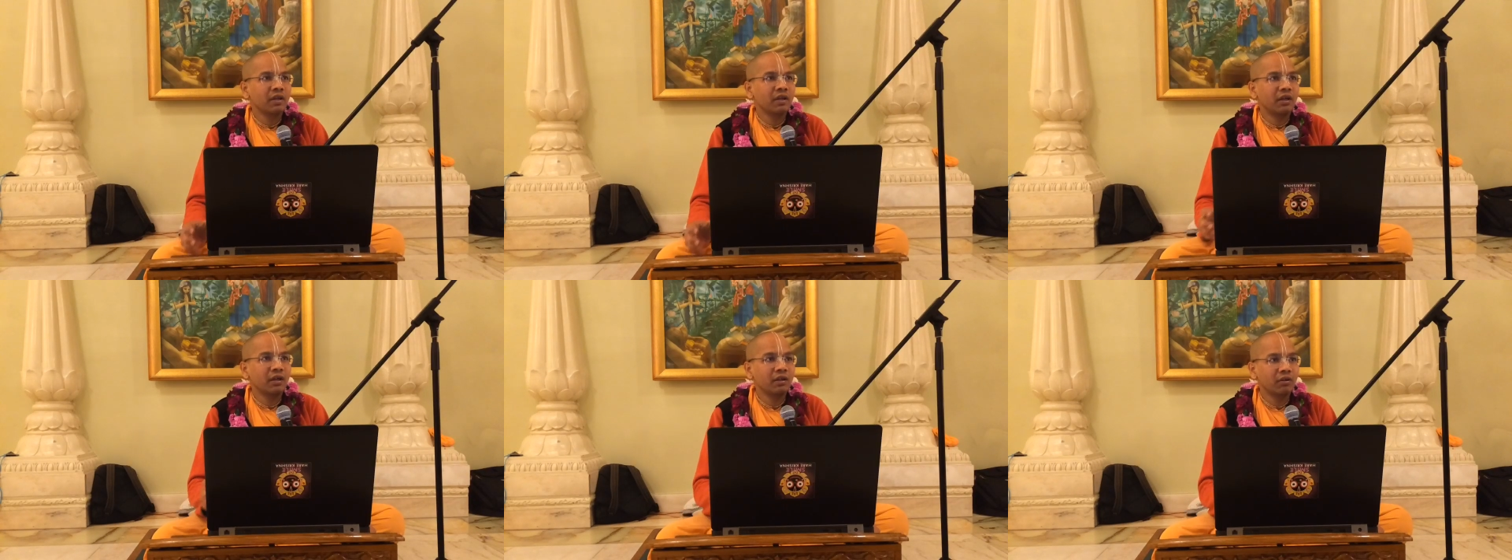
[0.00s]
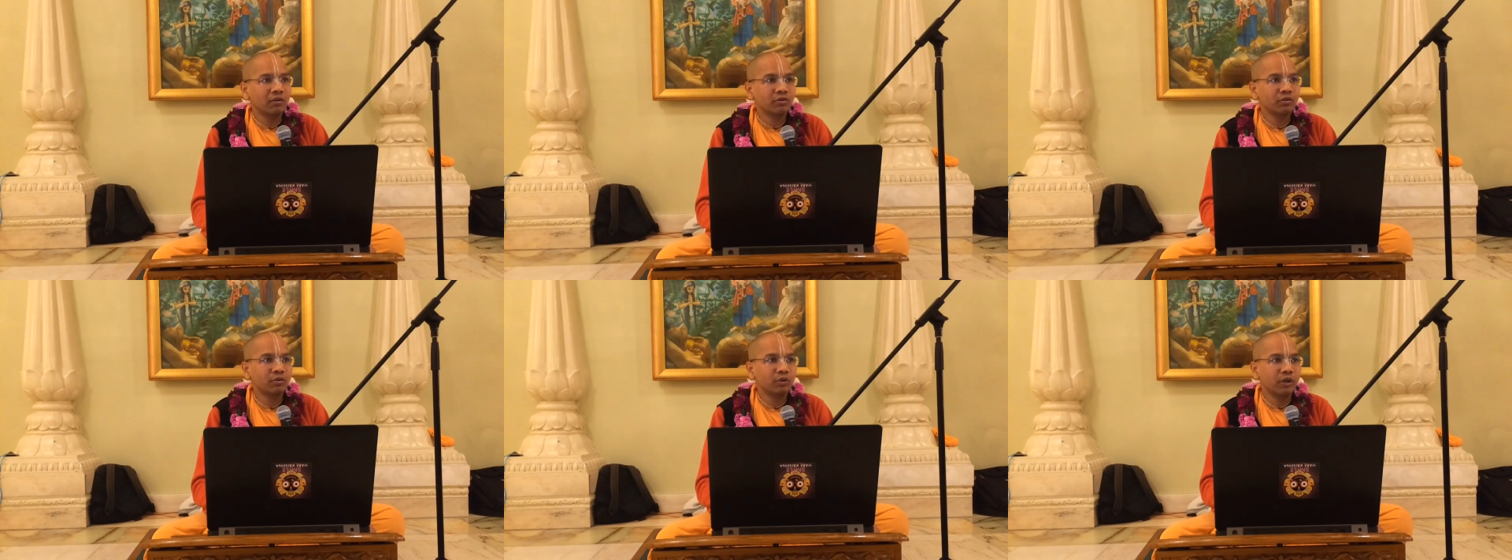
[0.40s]
and
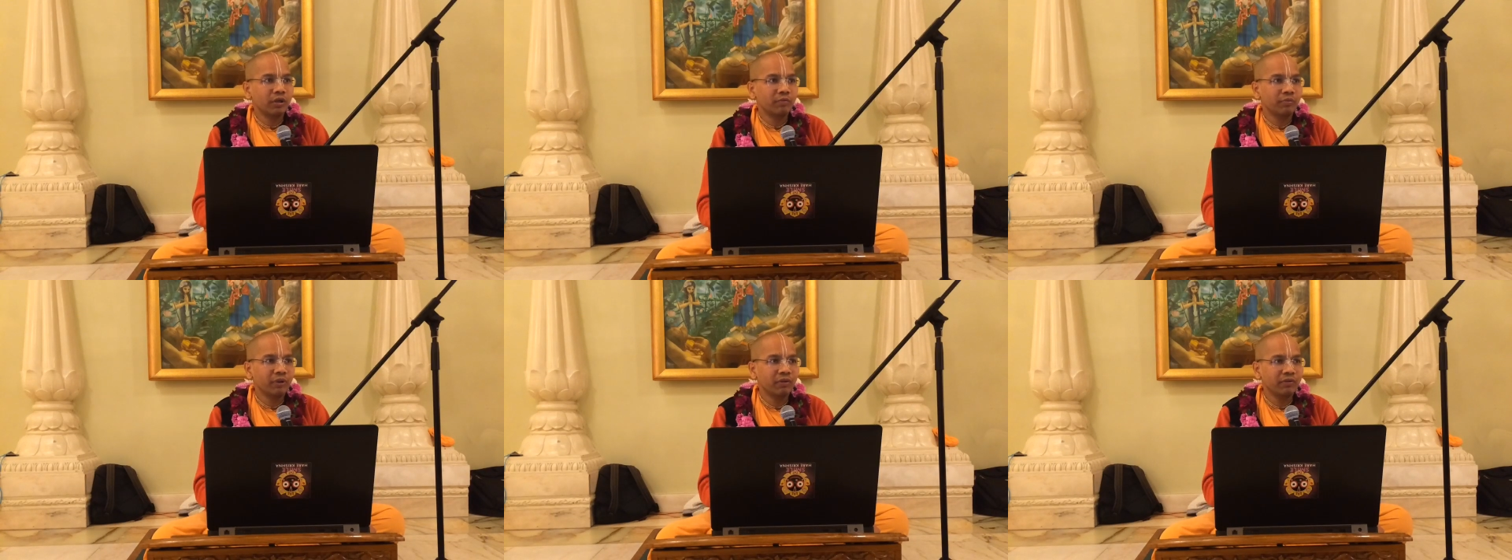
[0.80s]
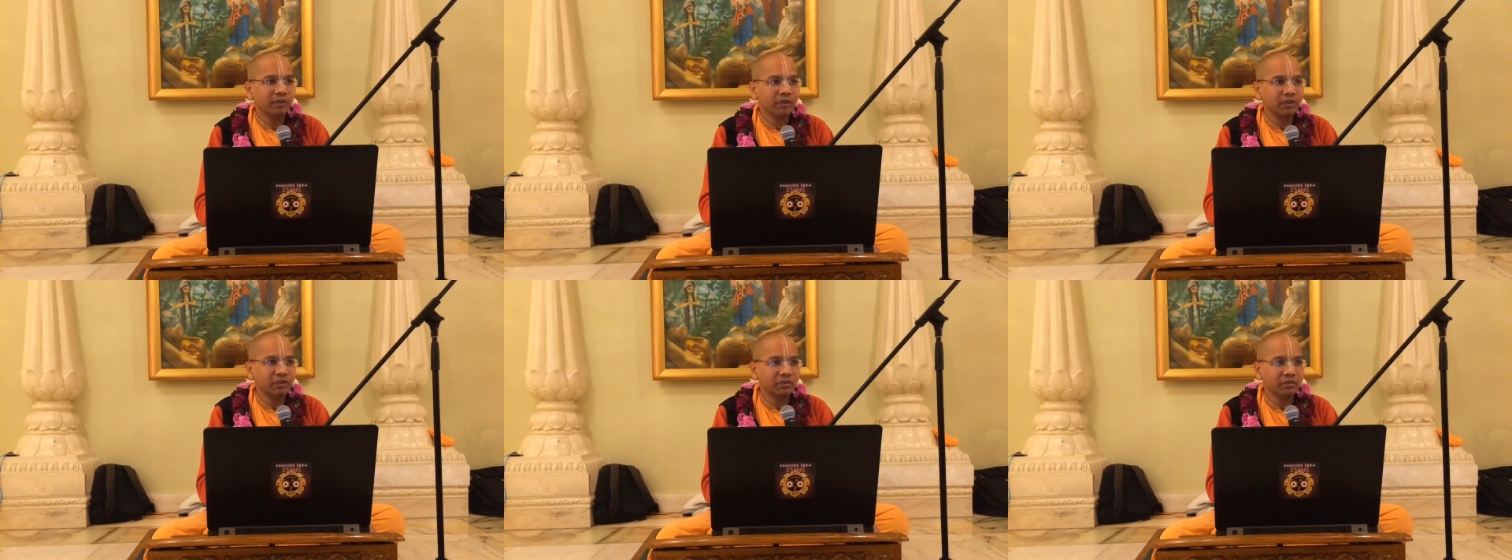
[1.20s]
also
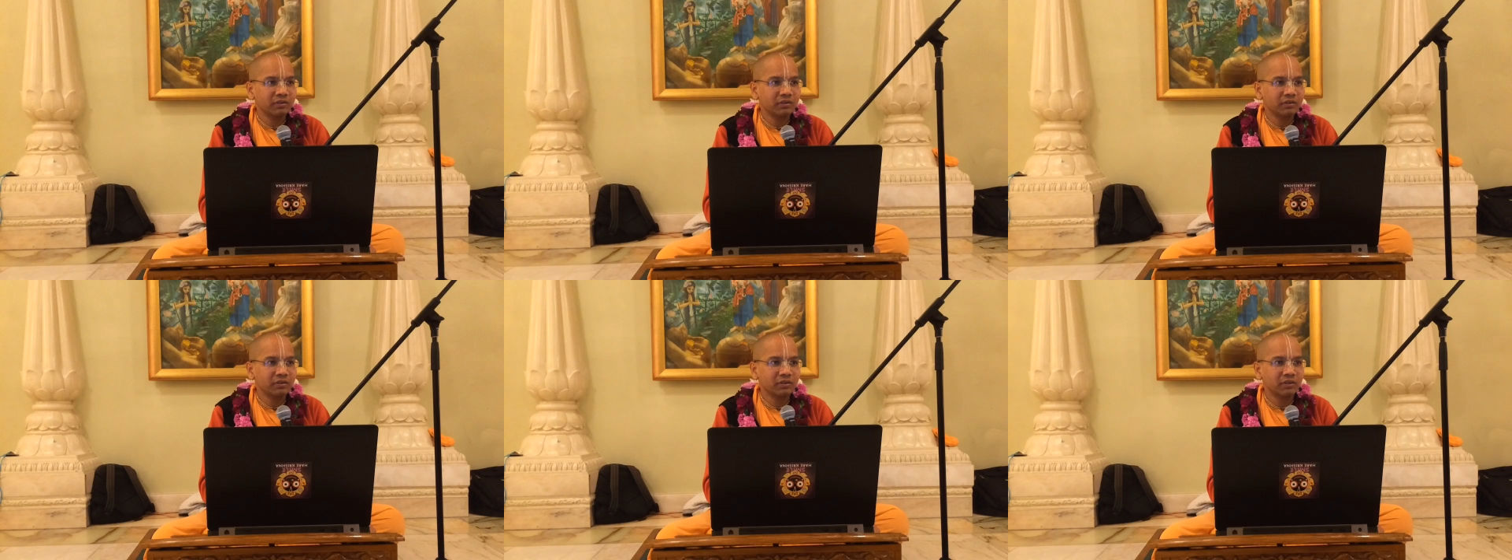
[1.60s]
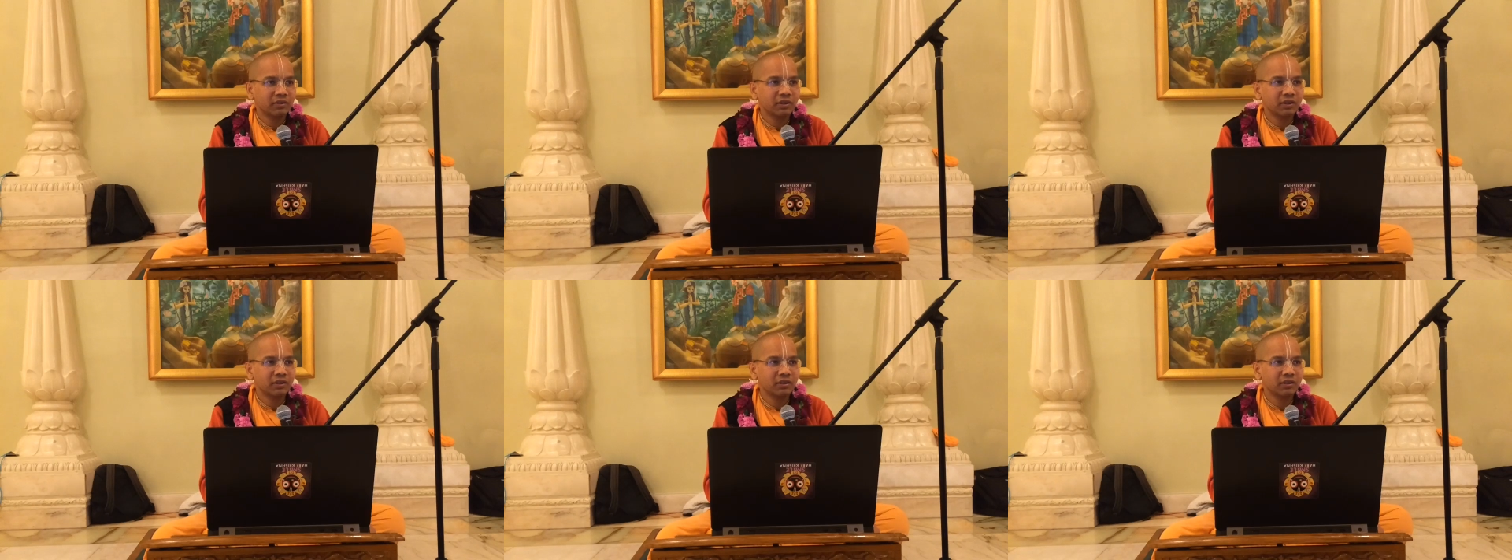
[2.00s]
empowering
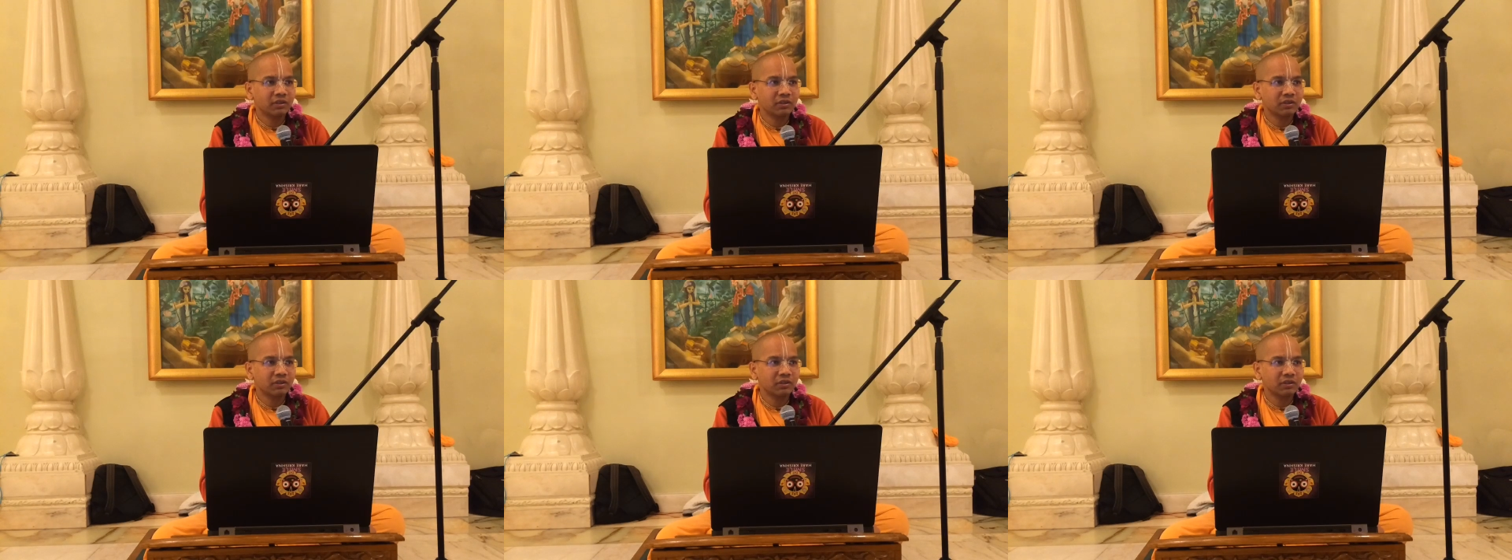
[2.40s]
his